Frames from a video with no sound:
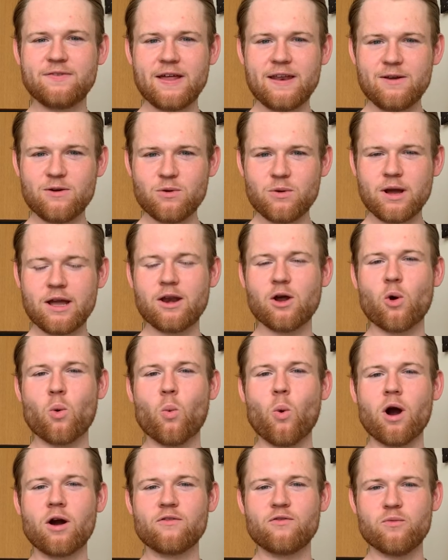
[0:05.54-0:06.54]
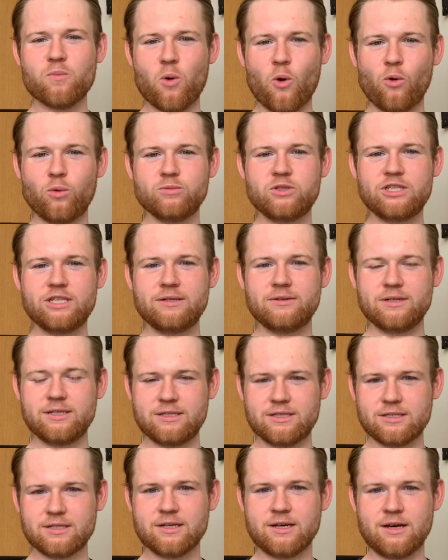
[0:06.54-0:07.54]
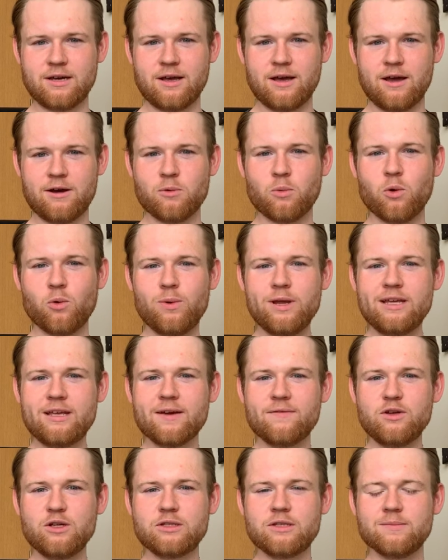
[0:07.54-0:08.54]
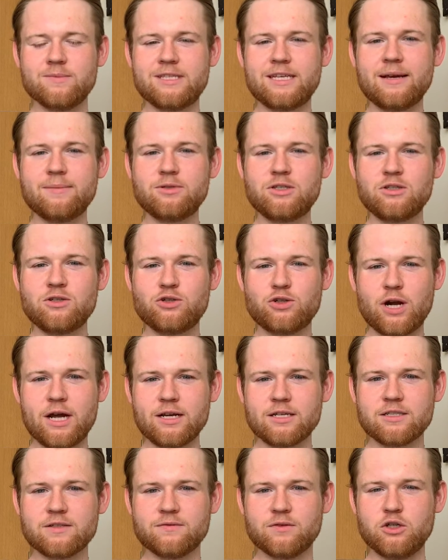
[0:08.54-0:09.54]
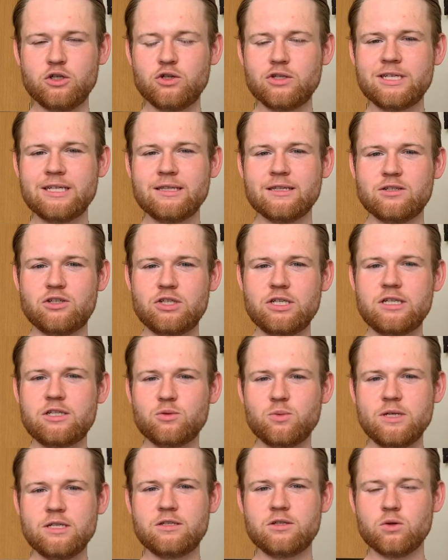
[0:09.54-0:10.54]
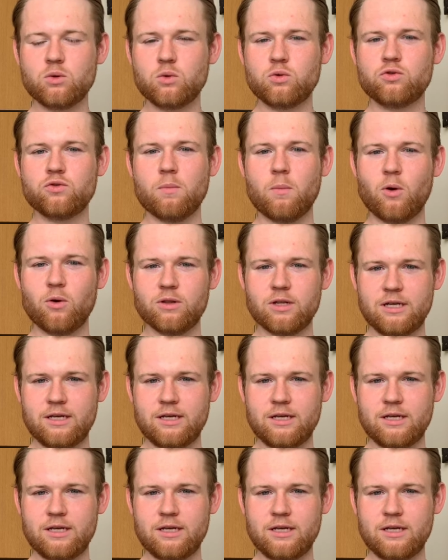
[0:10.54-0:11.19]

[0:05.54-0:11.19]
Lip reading: video in our work from home series, where we give you some tips and tricks for using the G Suite tools remotely.